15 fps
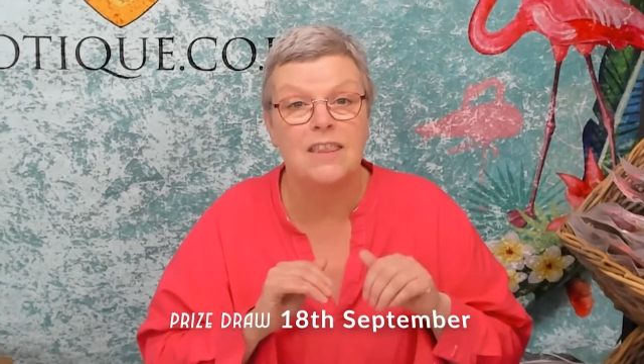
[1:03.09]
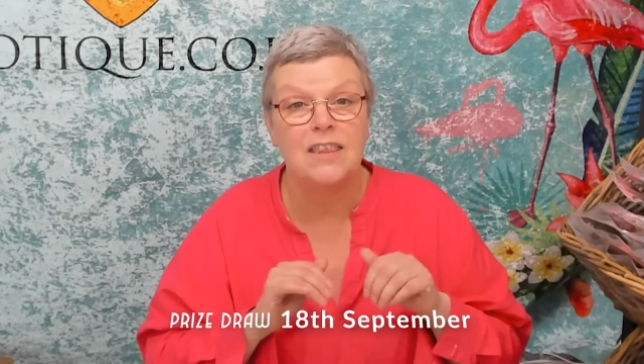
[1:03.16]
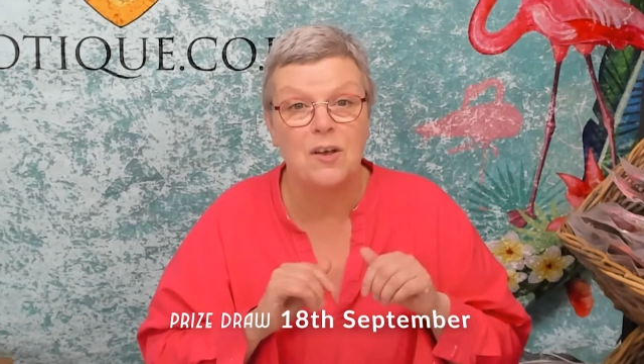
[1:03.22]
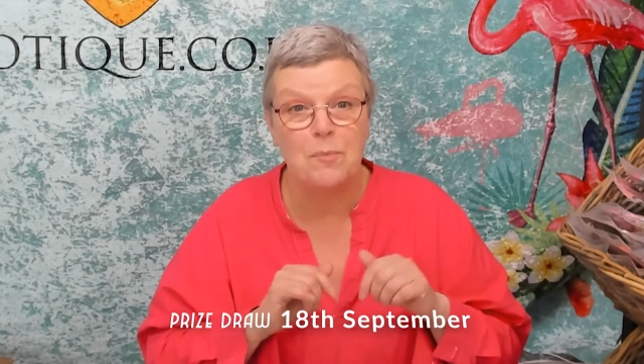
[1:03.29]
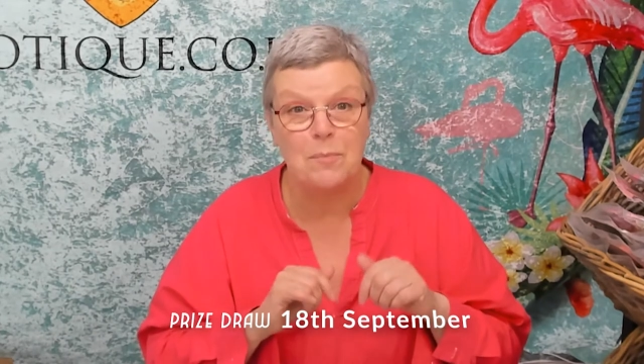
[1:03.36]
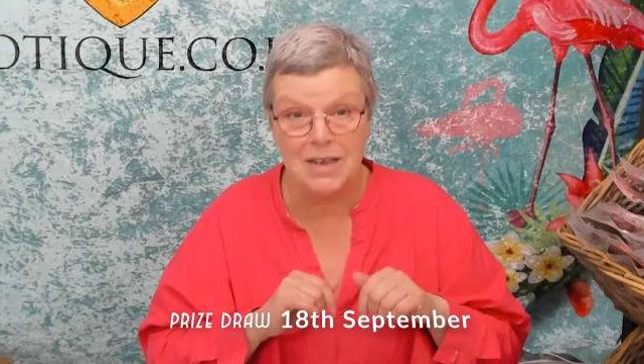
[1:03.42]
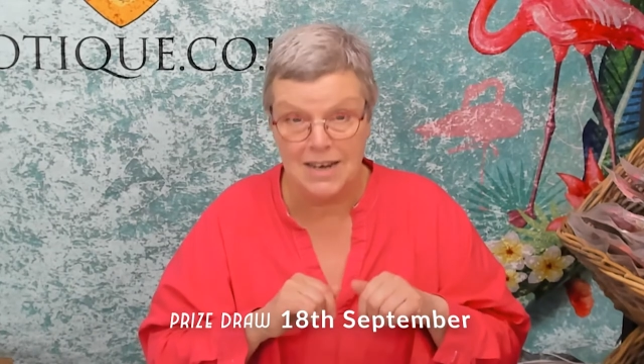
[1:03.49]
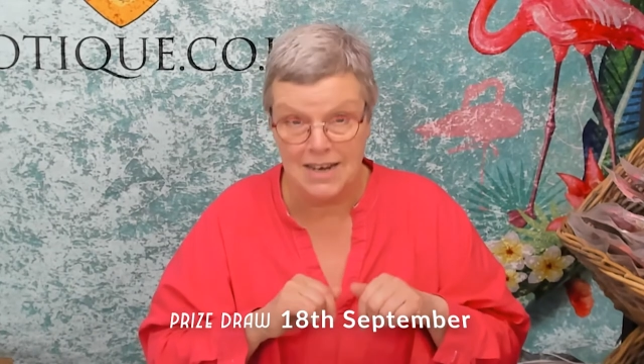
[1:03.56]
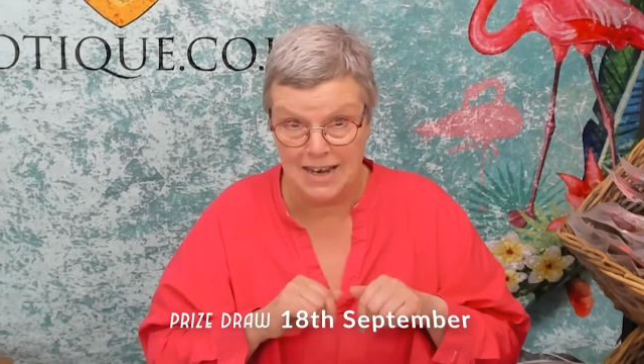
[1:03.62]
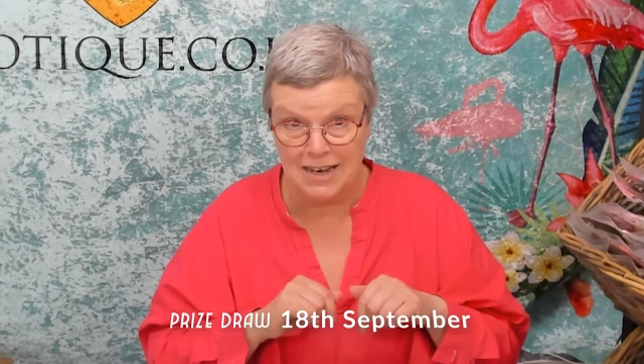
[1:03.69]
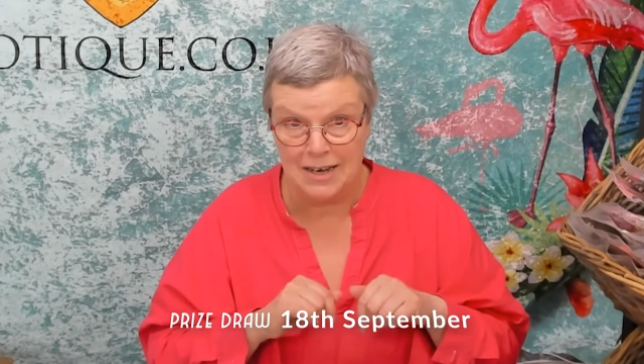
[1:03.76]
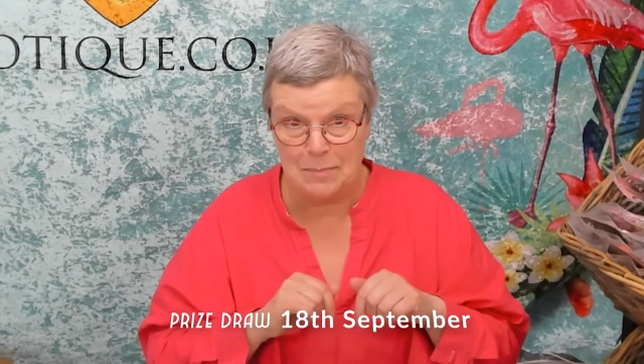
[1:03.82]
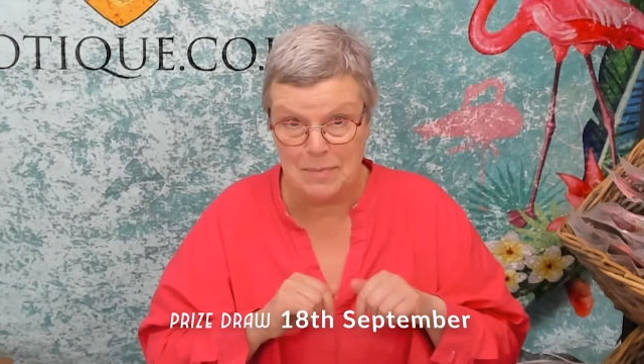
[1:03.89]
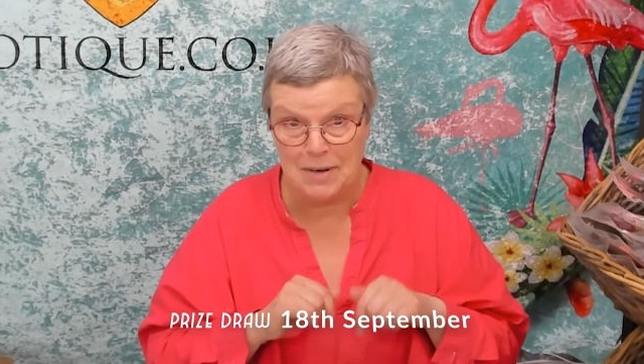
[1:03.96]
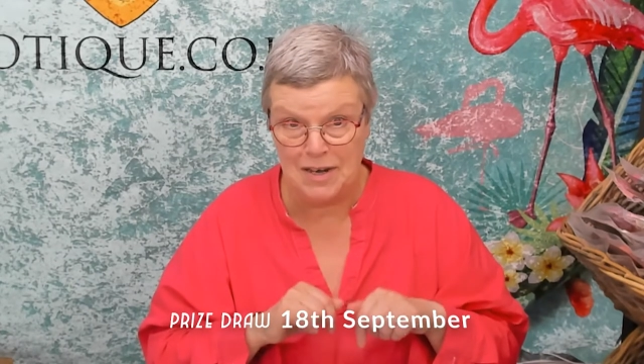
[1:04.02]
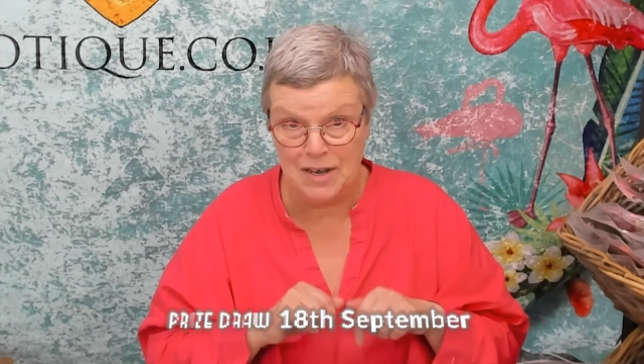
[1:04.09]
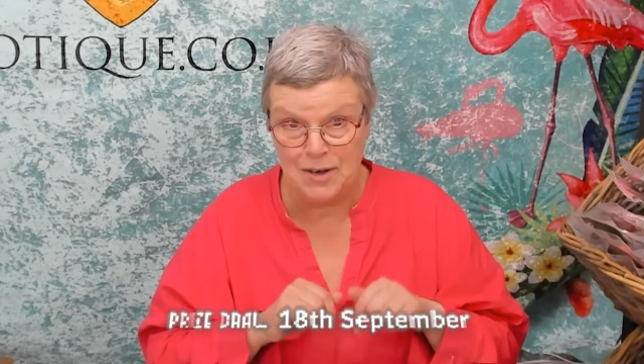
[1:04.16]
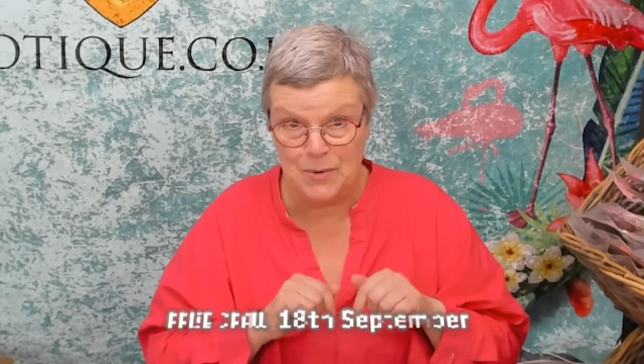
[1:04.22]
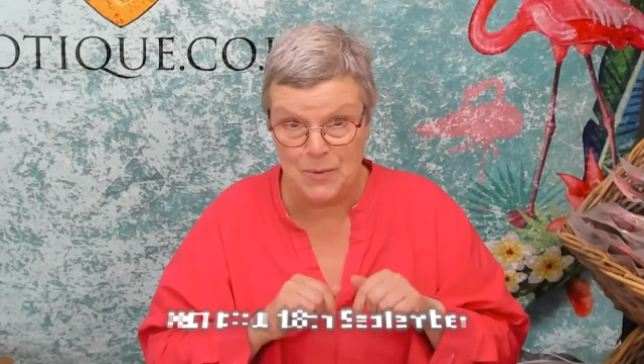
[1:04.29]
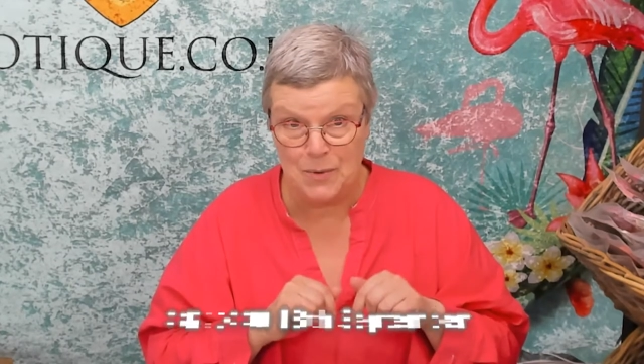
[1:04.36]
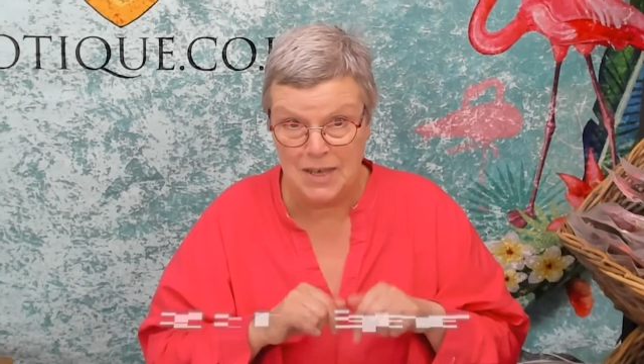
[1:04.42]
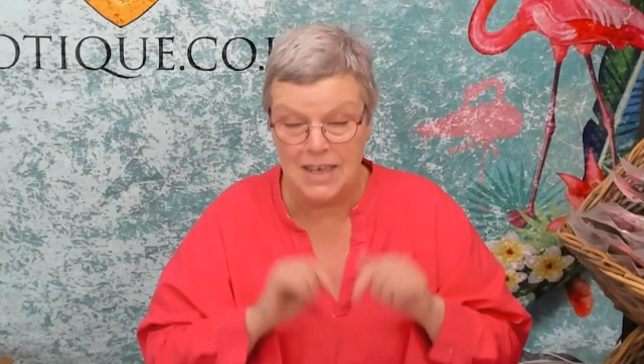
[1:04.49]
and there'll be a link
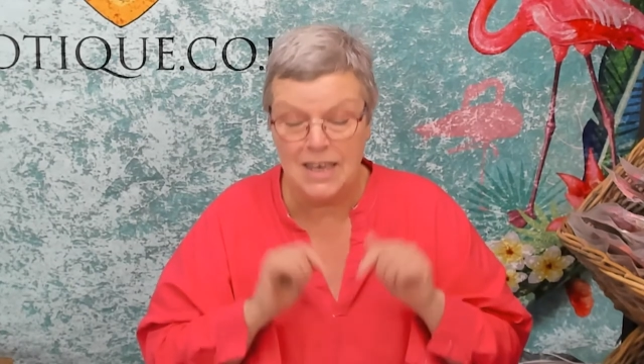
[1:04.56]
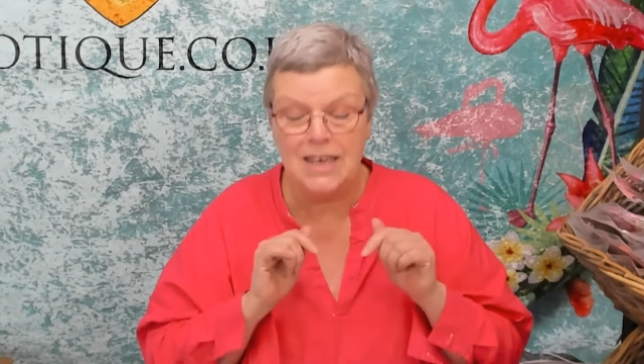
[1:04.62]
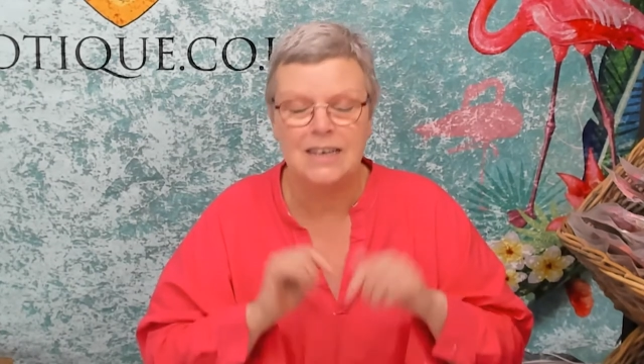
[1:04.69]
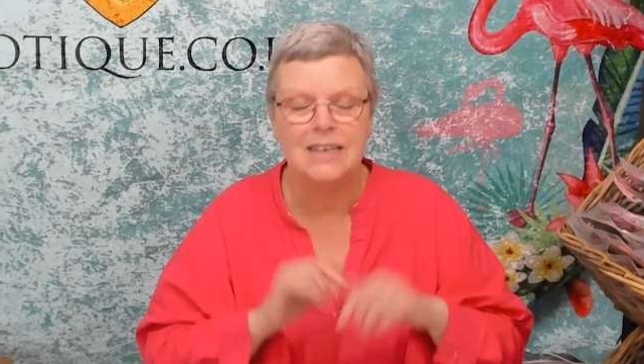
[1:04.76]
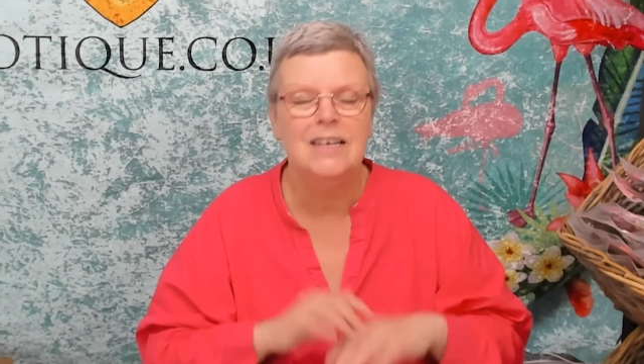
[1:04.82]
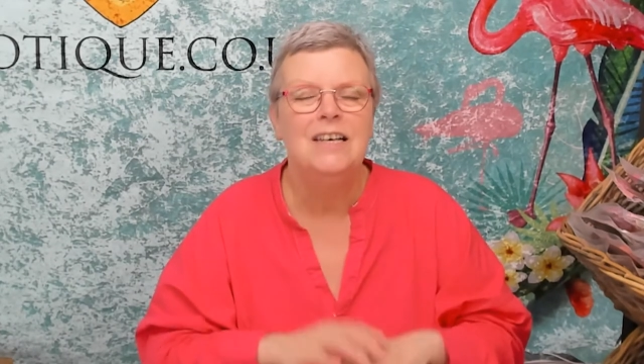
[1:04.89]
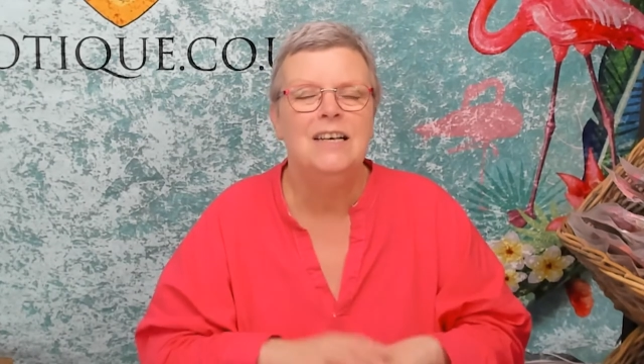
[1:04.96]
below here.